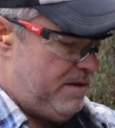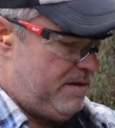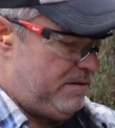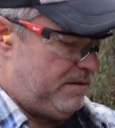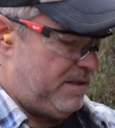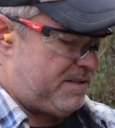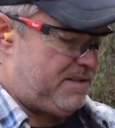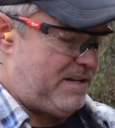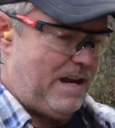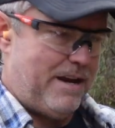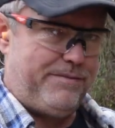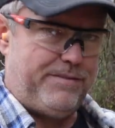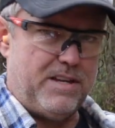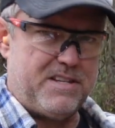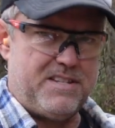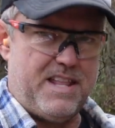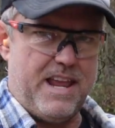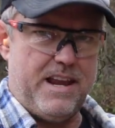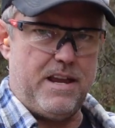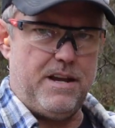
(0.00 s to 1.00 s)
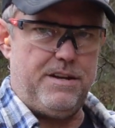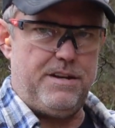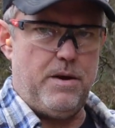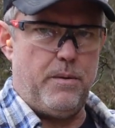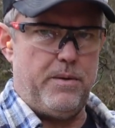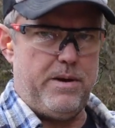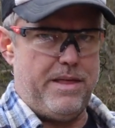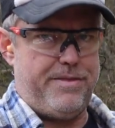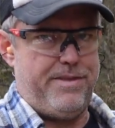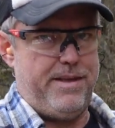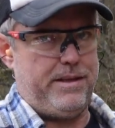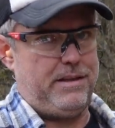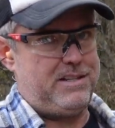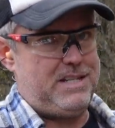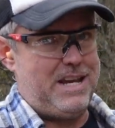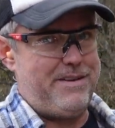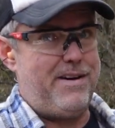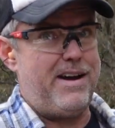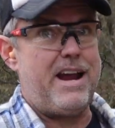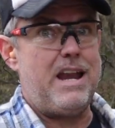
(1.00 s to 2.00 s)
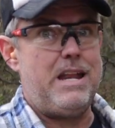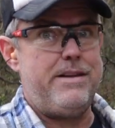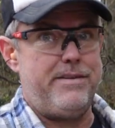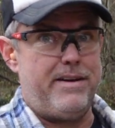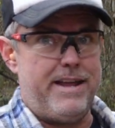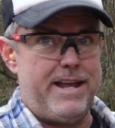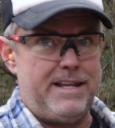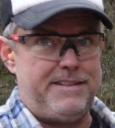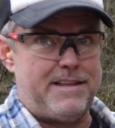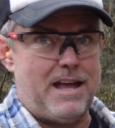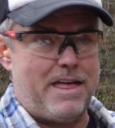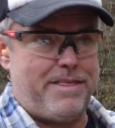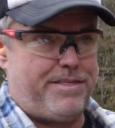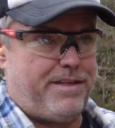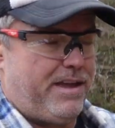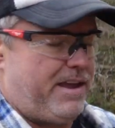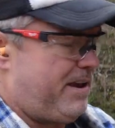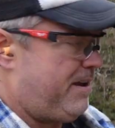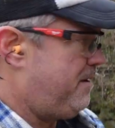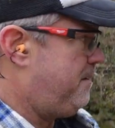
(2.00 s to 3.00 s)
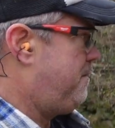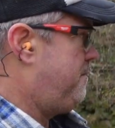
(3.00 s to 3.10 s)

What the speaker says: Let's see if this thing can do anything. Let's see if I can even hit that thing.